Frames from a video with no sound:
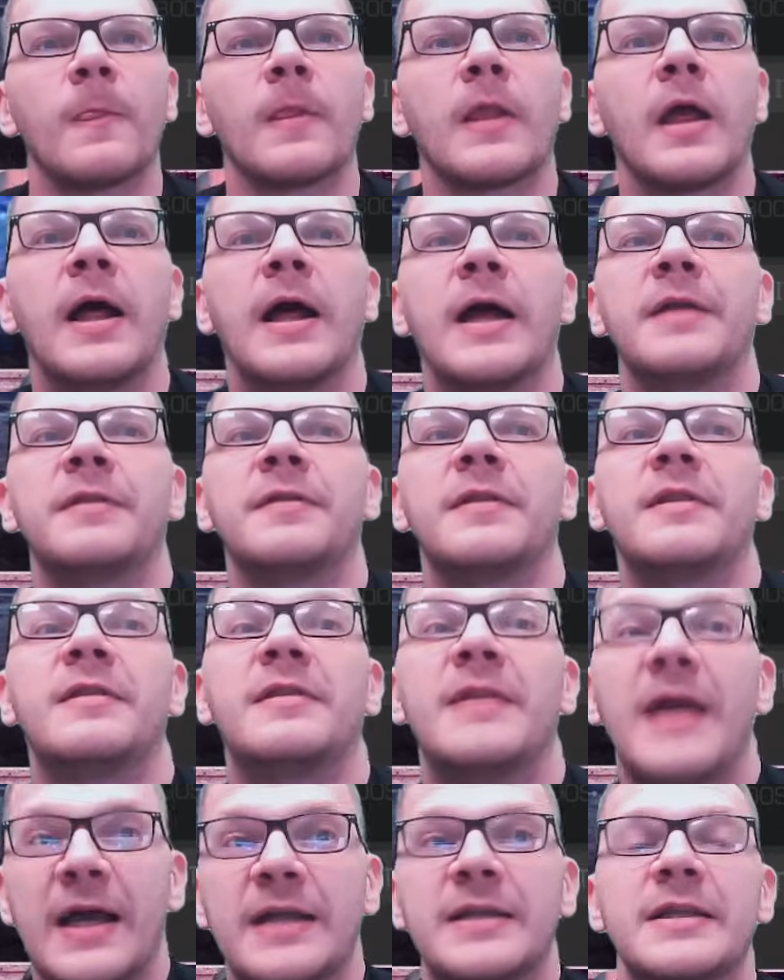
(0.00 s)
And
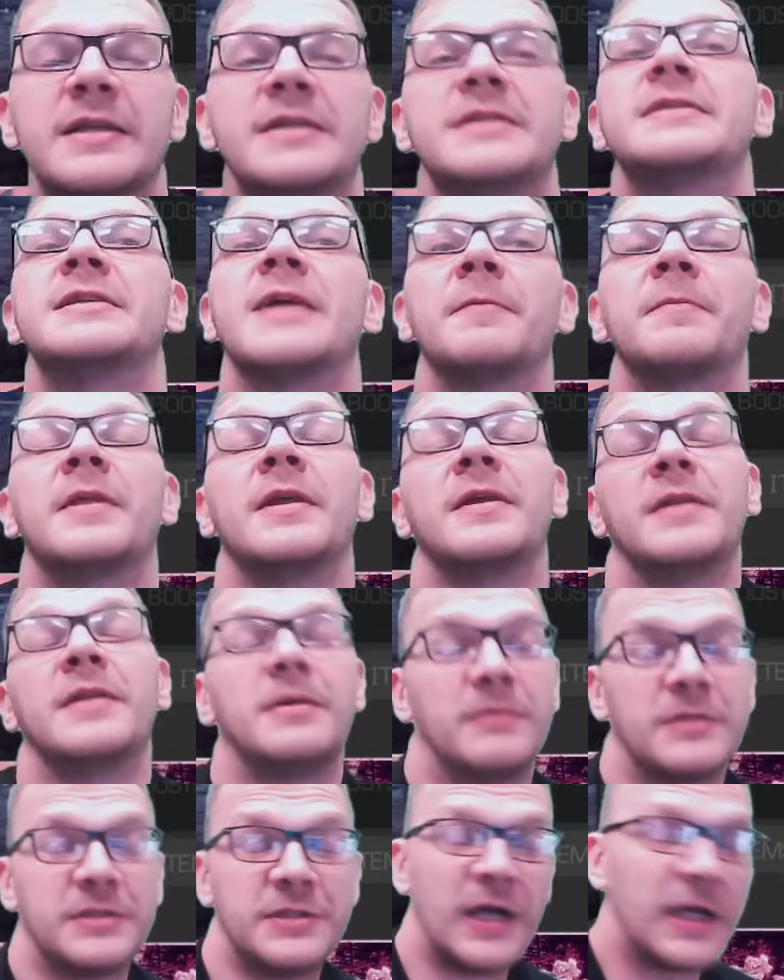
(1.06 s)
that is something that
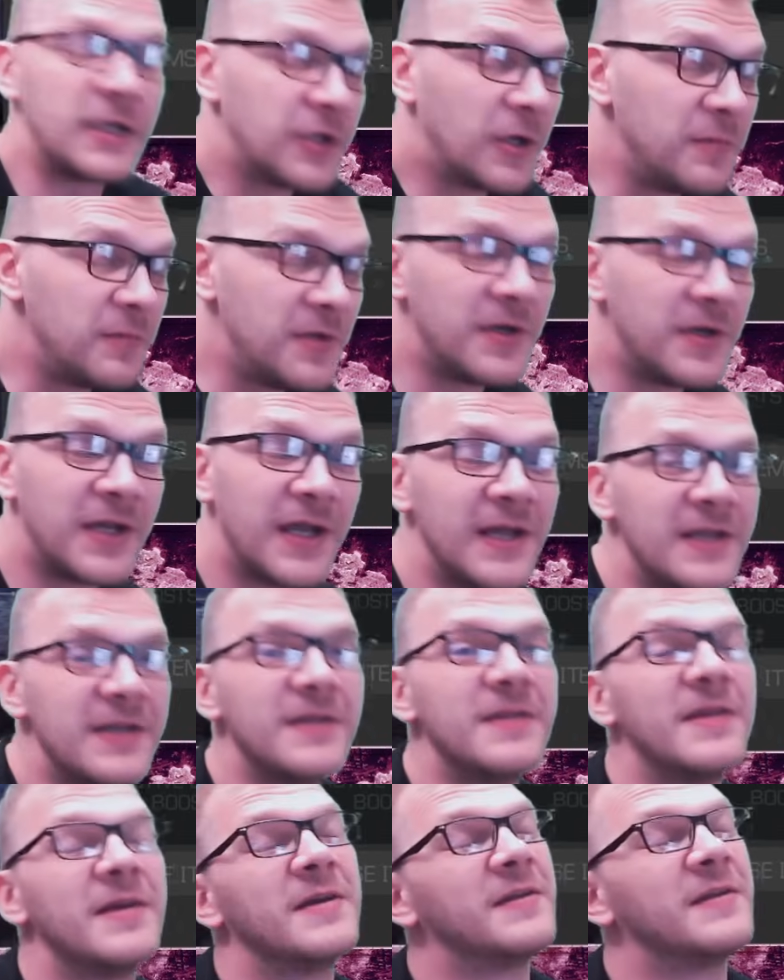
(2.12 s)
was not
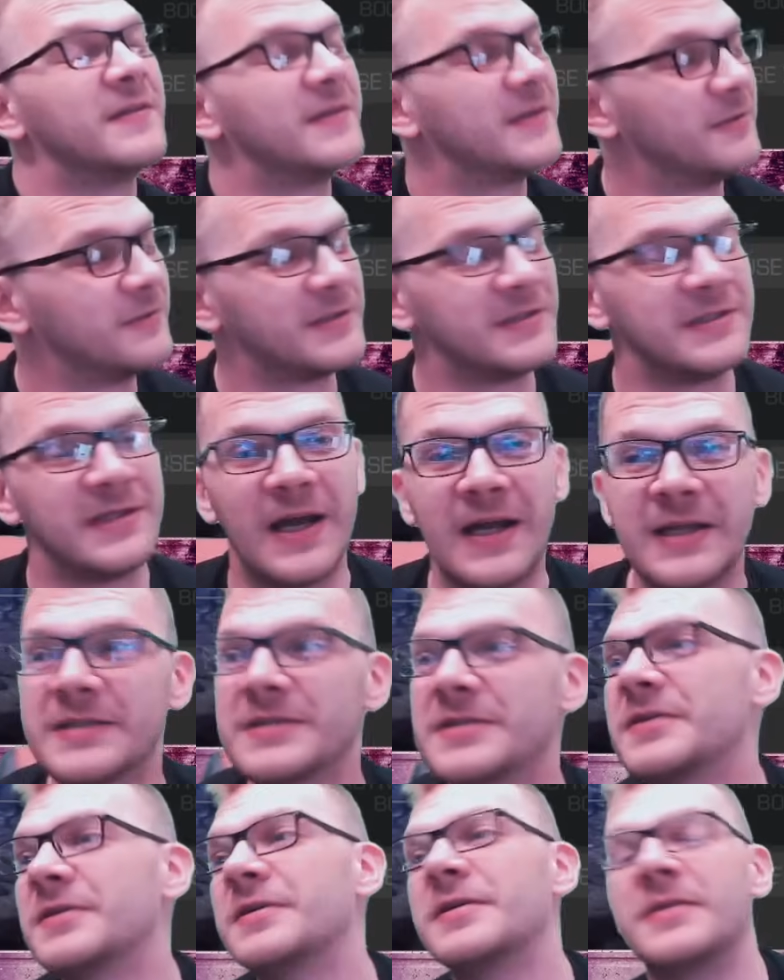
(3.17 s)
communicated, that was
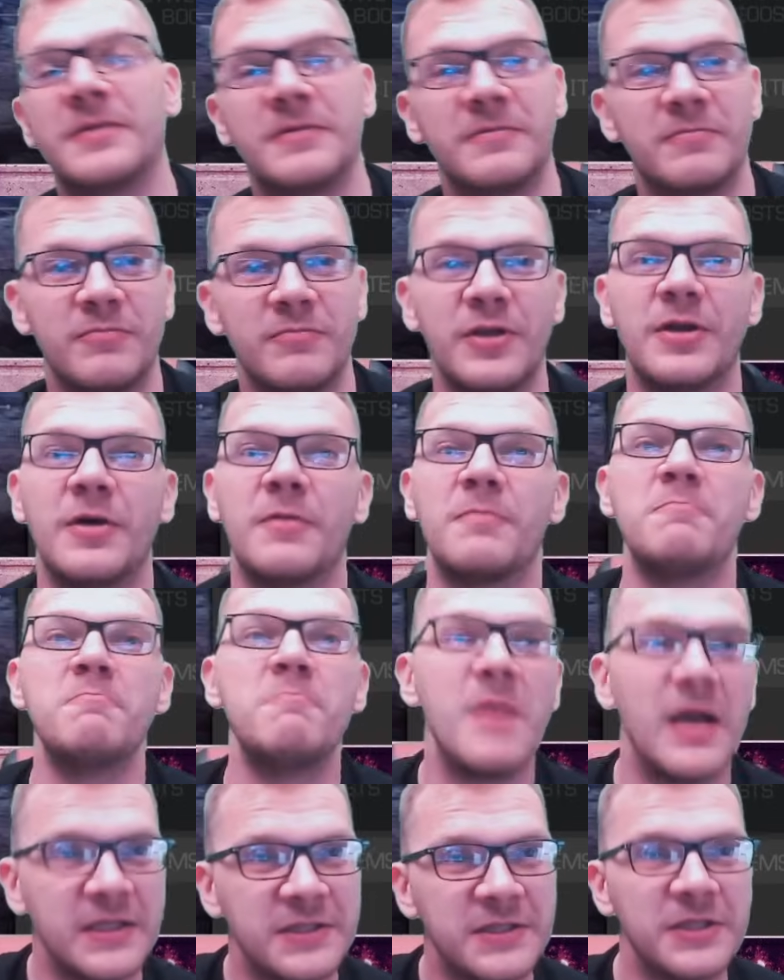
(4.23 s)
not, you know,
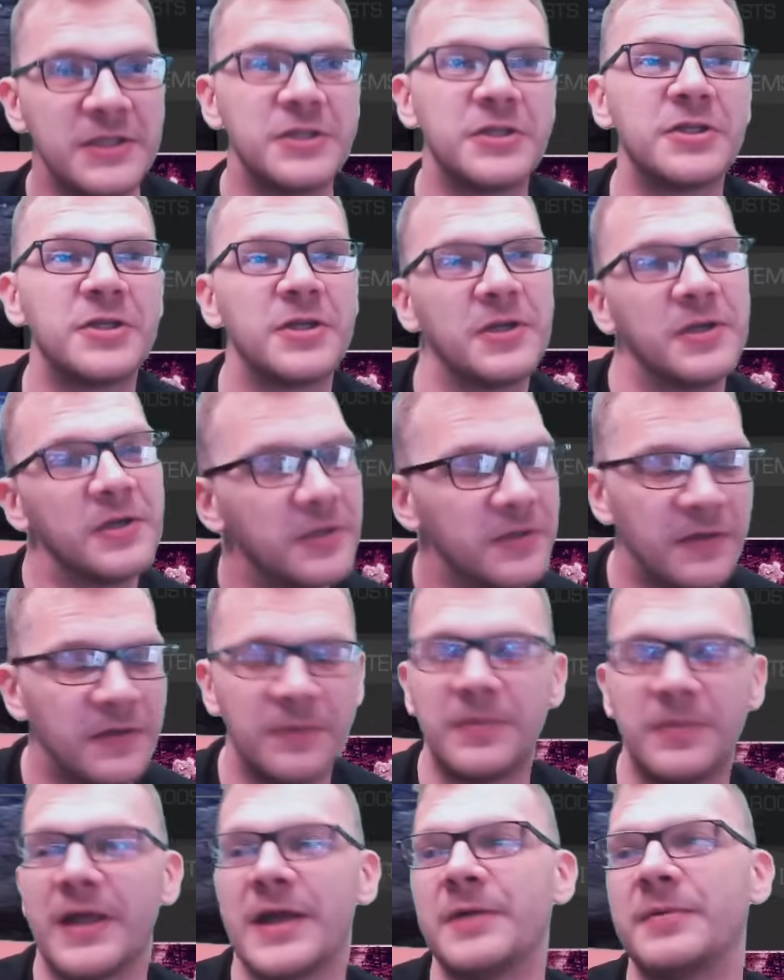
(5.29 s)
message to the
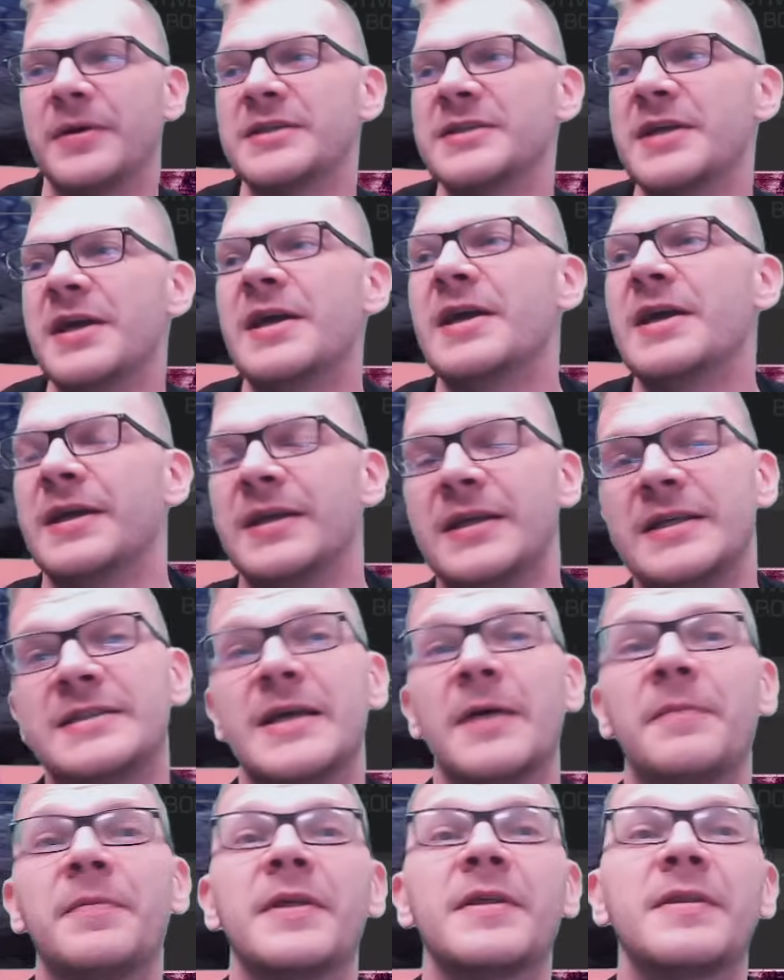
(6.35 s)
player base. It is
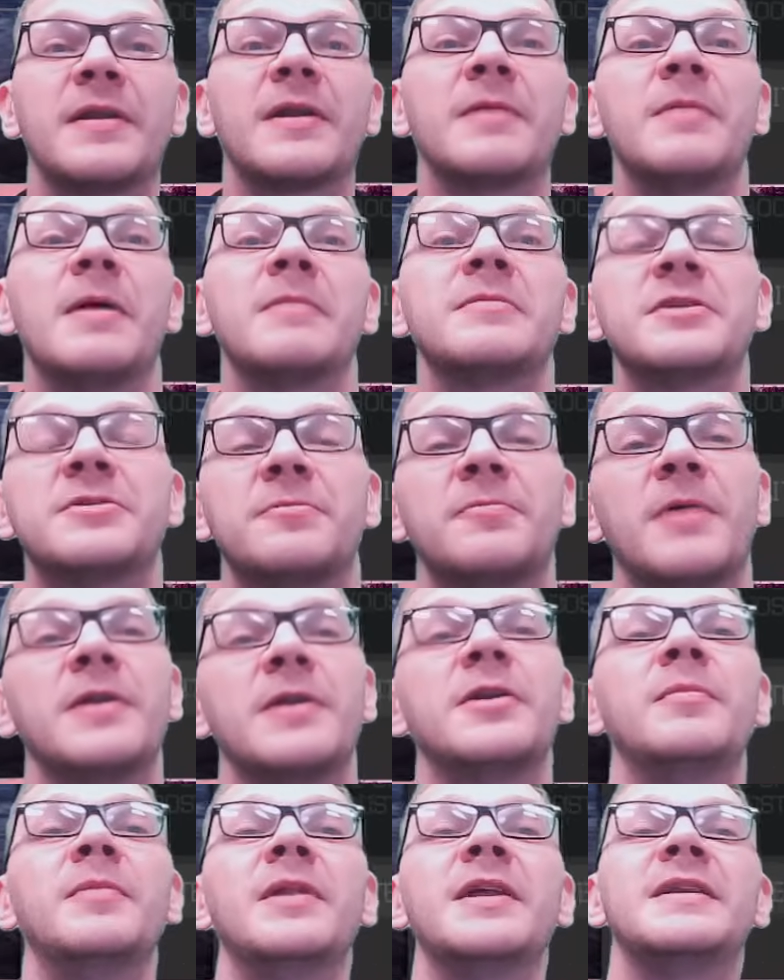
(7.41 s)
something that Kabam just
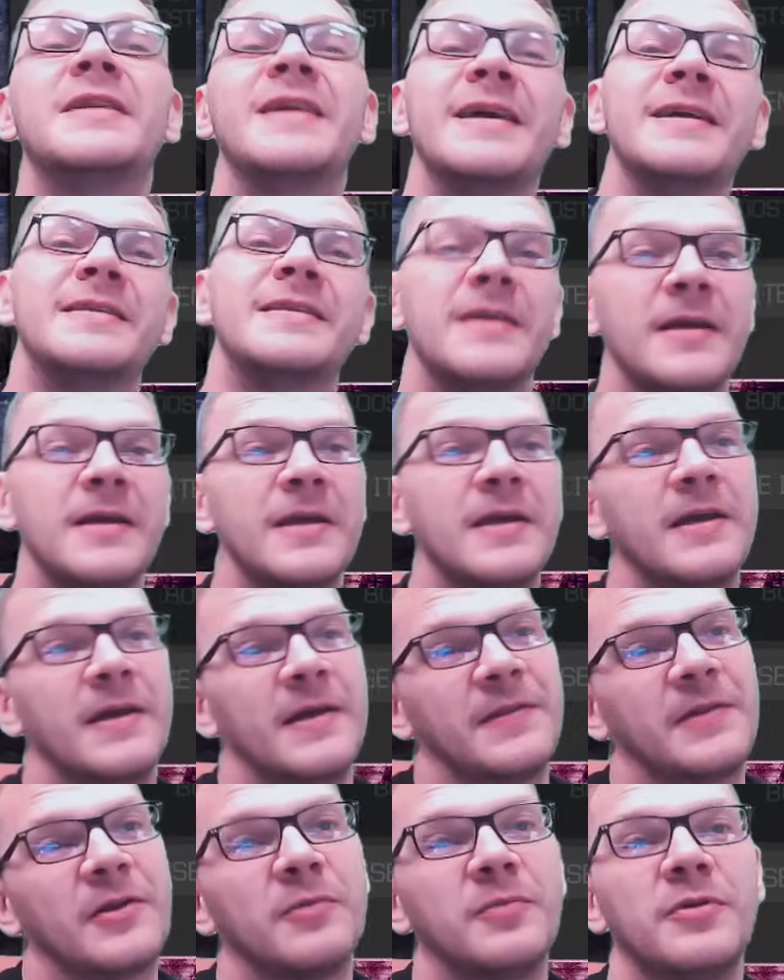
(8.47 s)
randomly did,
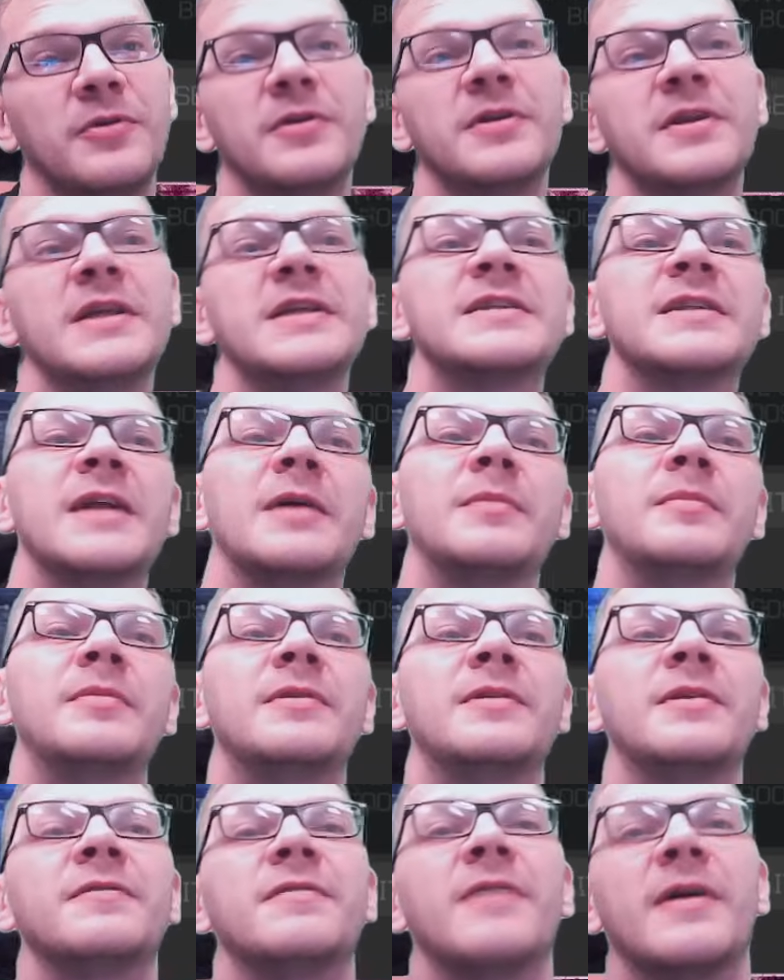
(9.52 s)
and community
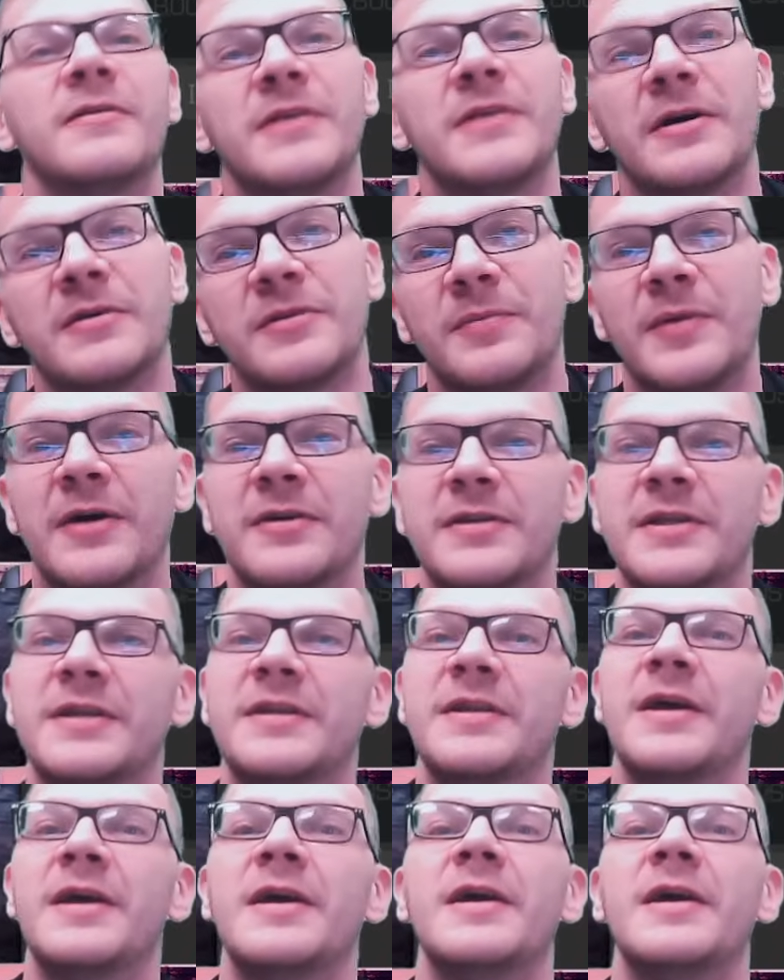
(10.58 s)
stumbled and found out about it